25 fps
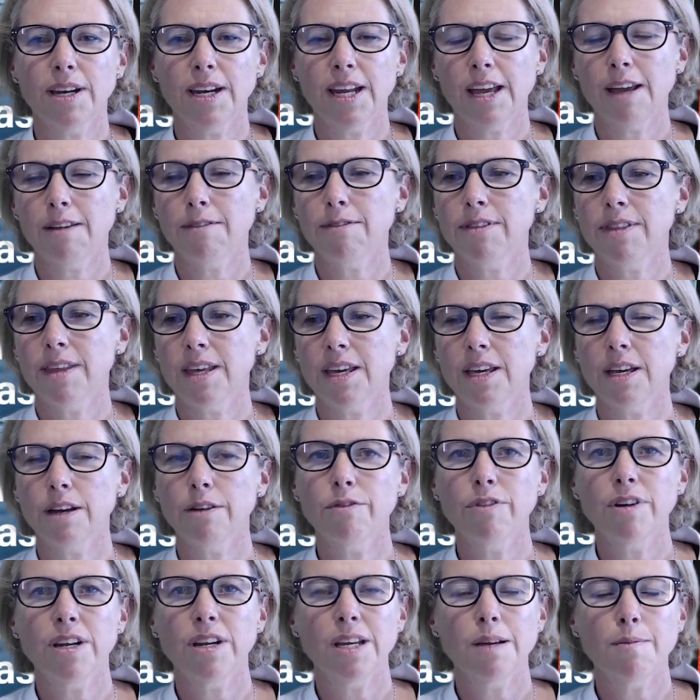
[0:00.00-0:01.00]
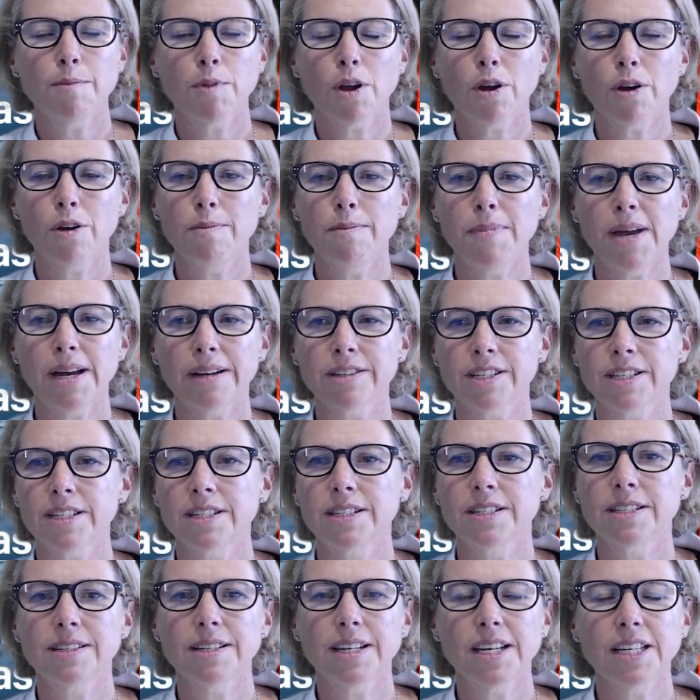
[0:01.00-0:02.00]
can have the Iridium GO
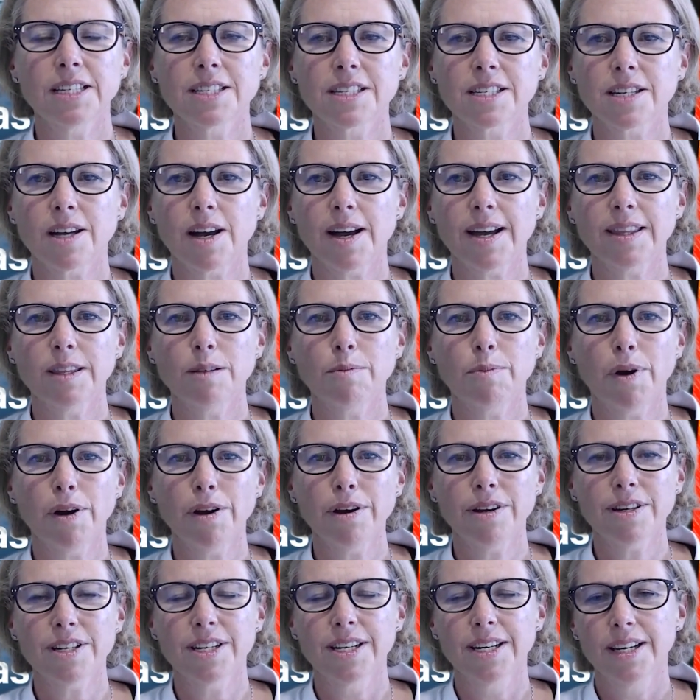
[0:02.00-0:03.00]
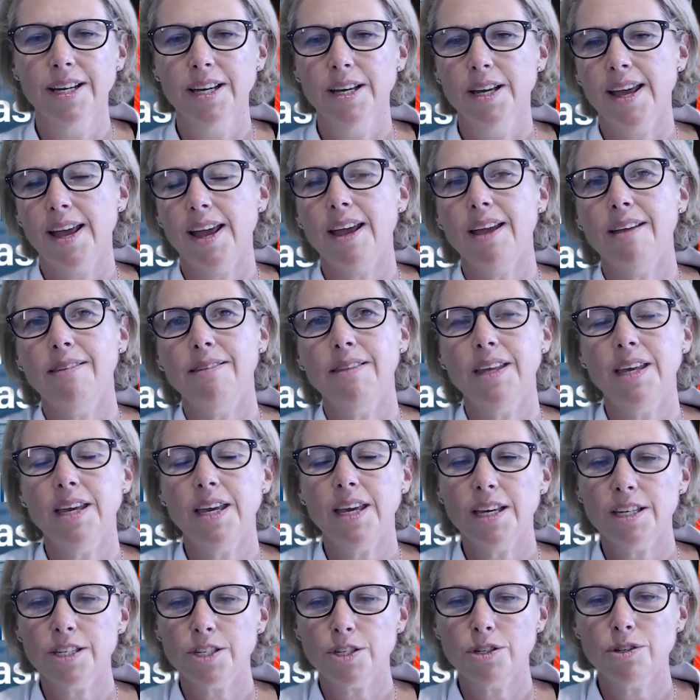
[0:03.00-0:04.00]
mounted inside the boat and the
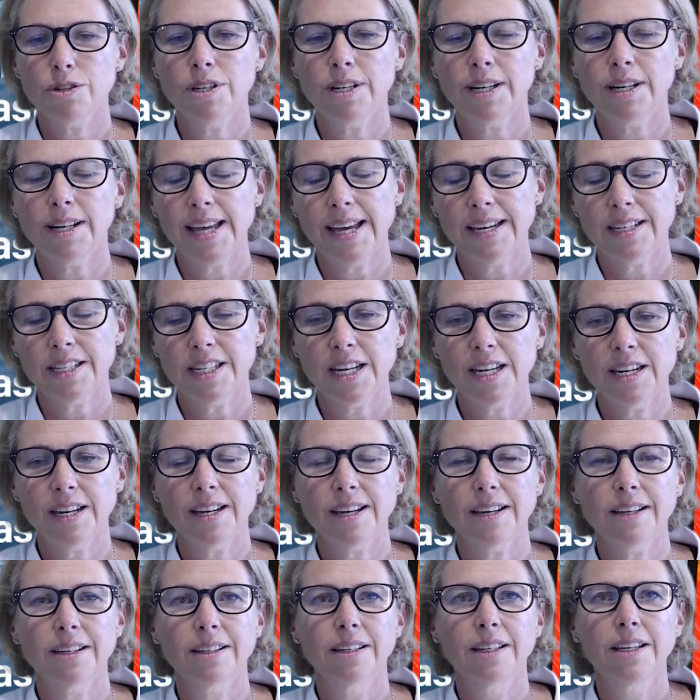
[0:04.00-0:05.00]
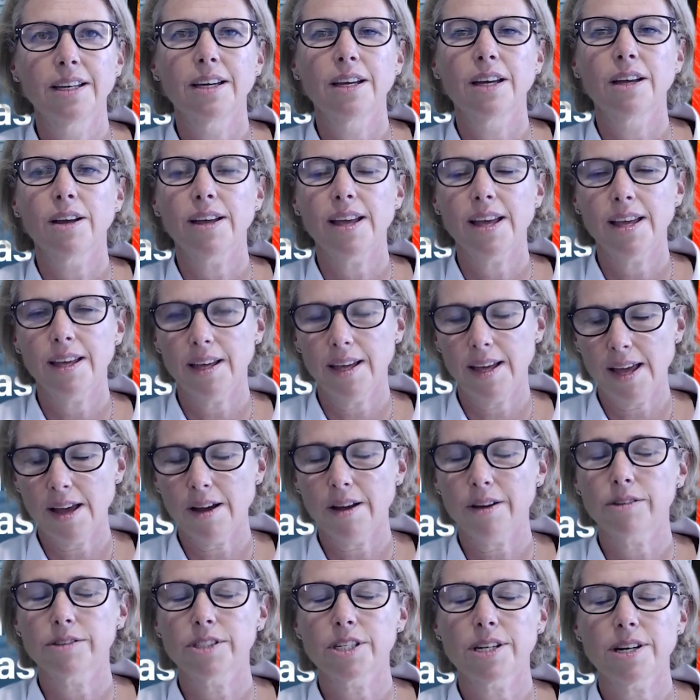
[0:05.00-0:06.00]
external antenna
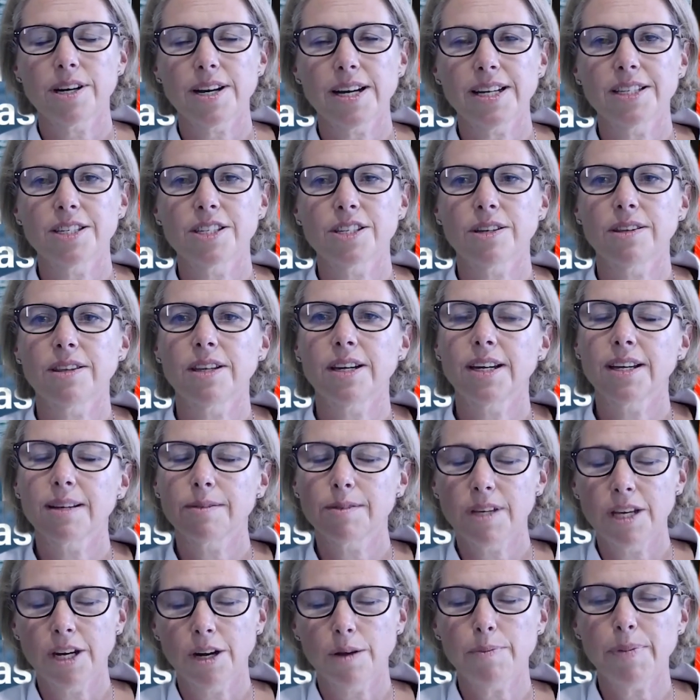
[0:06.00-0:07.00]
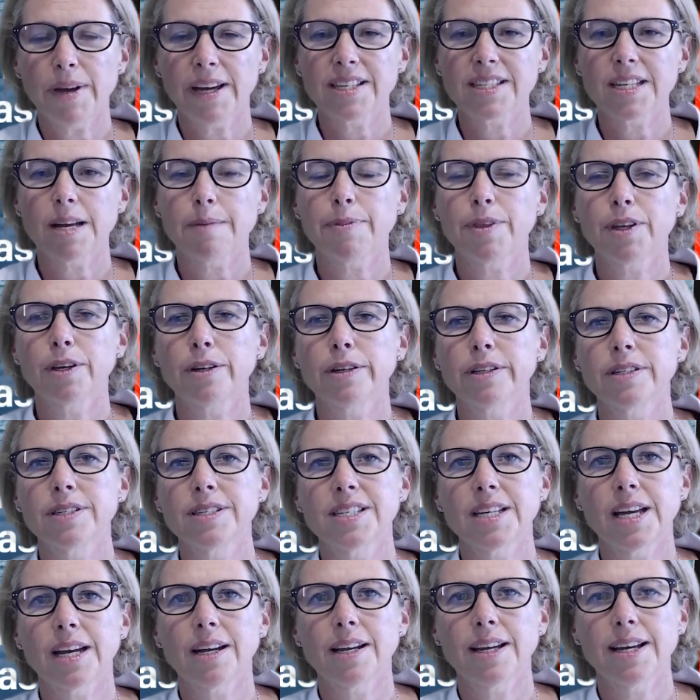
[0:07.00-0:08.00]
outside so that it picks up the good
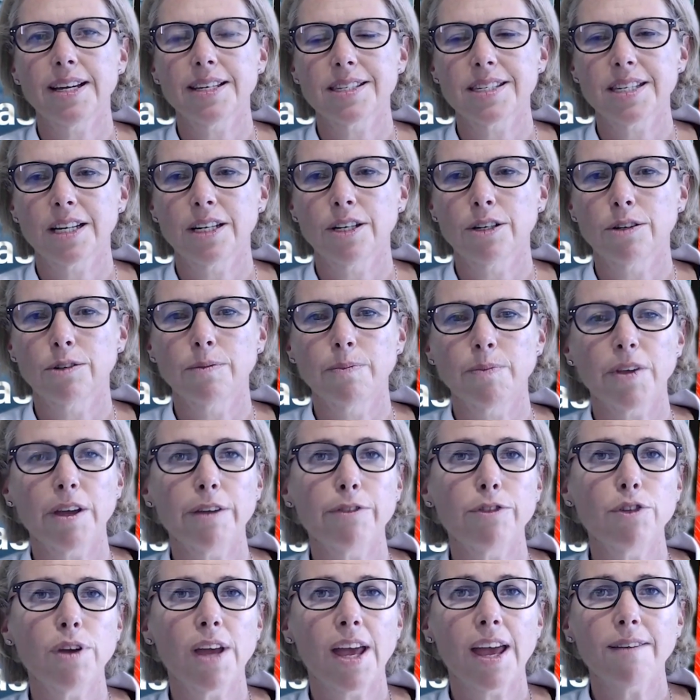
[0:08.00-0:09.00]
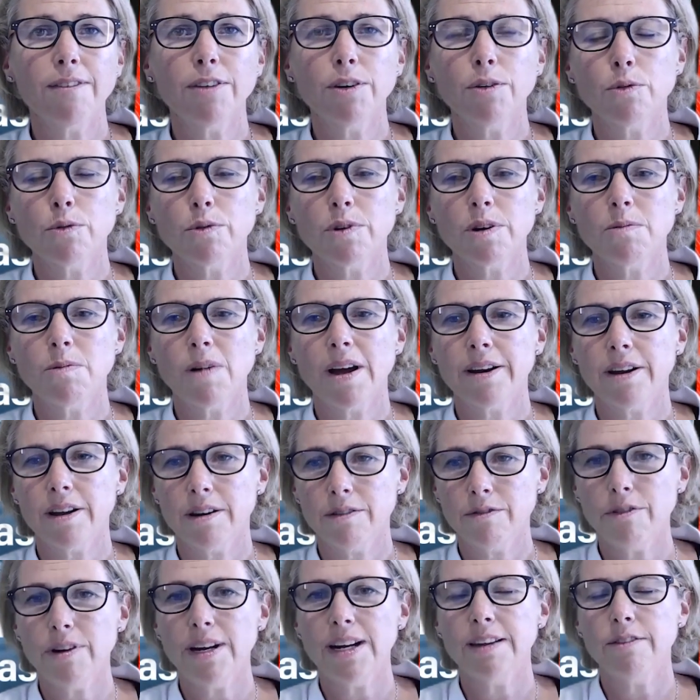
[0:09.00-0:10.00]
satellite signal. If you haven't ordered one,
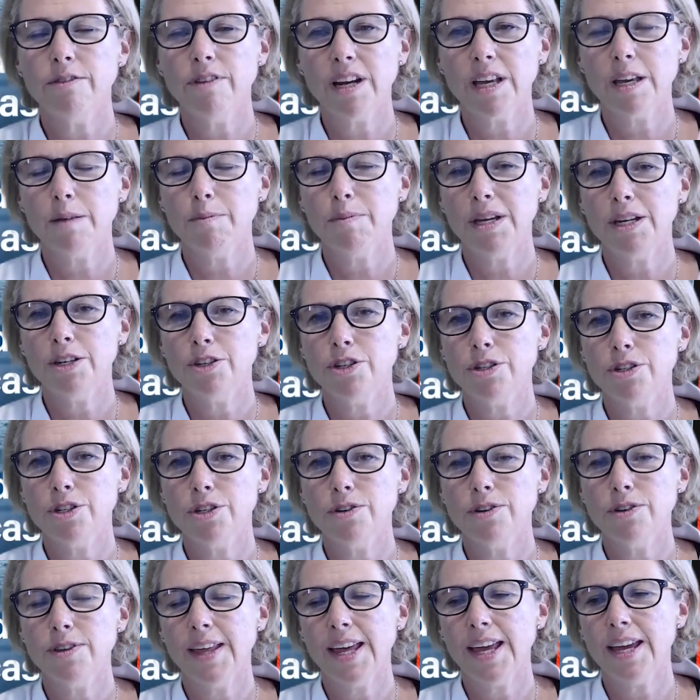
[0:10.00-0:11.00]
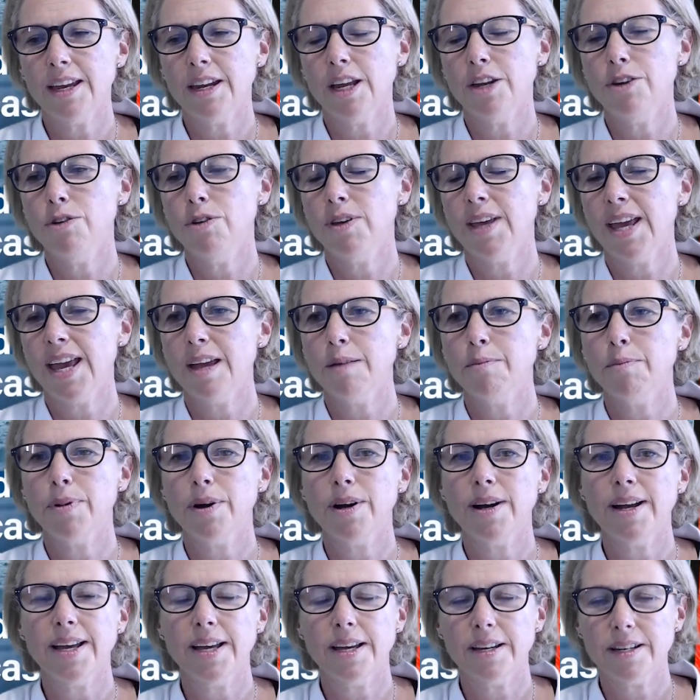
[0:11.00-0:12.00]
I'd really recommend you do that, and you can
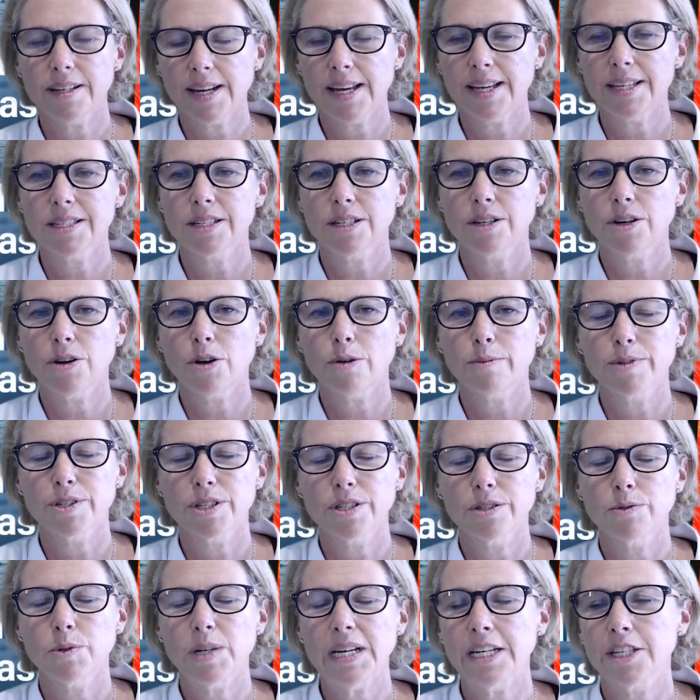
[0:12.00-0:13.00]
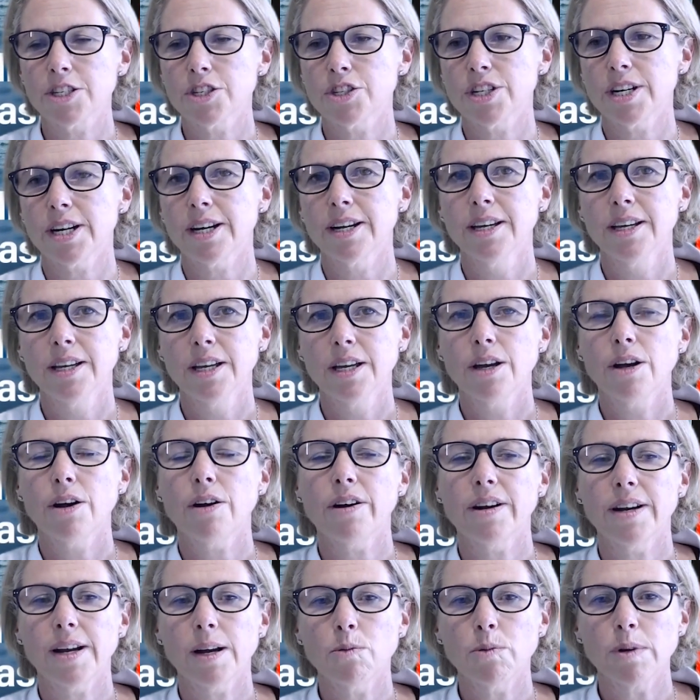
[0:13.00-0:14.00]
buy it as an optional extra
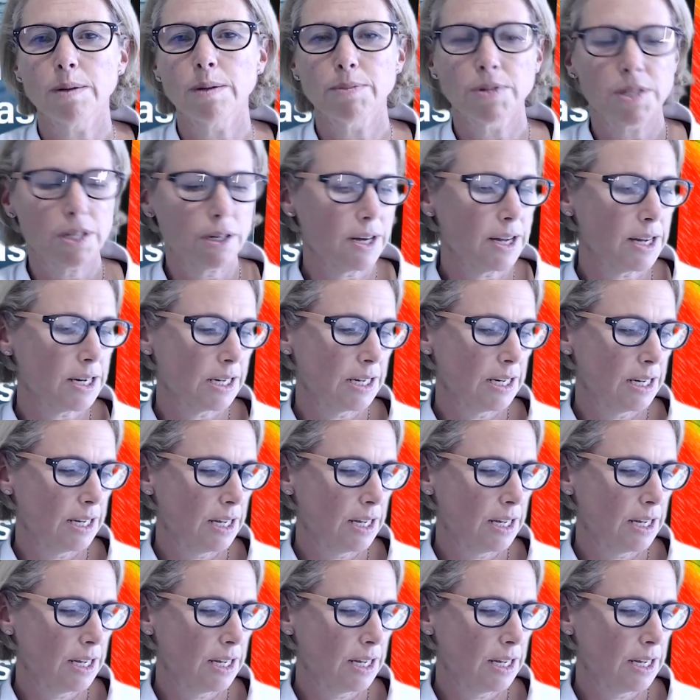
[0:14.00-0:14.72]
on our website.